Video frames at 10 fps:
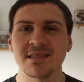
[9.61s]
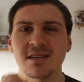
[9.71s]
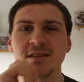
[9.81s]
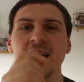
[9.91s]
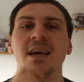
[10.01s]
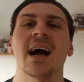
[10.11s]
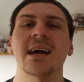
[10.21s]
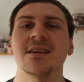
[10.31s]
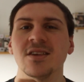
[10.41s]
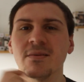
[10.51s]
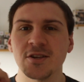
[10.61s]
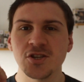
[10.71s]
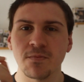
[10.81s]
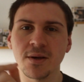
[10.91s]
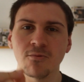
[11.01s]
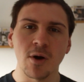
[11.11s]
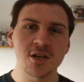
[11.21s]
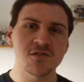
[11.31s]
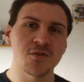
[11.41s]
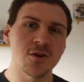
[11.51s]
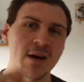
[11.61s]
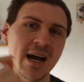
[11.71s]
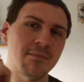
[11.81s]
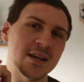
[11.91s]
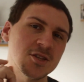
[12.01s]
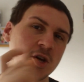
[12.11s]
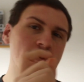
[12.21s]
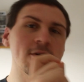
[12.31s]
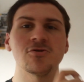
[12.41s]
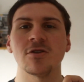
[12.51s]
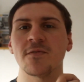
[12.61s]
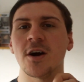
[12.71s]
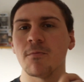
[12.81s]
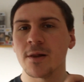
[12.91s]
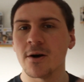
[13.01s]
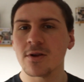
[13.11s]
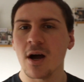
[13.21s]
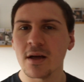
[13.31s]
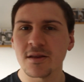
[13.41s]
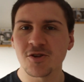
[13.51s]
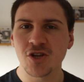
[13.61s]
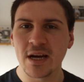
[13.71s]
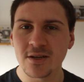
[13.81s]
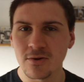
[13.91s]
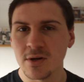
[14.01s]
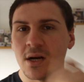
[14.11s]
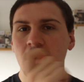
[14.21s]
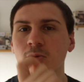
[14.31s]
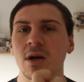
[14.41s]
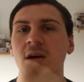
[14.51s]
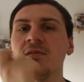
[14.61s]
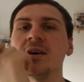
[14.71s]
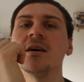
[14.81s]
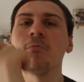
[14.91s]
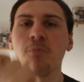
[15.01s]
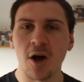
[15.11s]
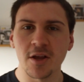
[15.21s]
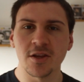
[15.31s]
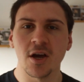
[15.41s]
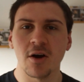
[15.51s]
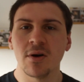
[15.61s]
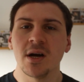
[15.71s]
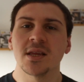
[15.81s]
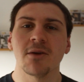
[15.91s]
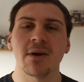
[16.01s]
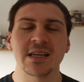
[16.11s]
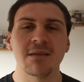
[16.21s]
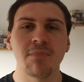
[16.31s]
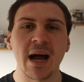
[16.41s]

and today I continue my Ghibli watch through and my 200th upload on this channel with Ponyo, directed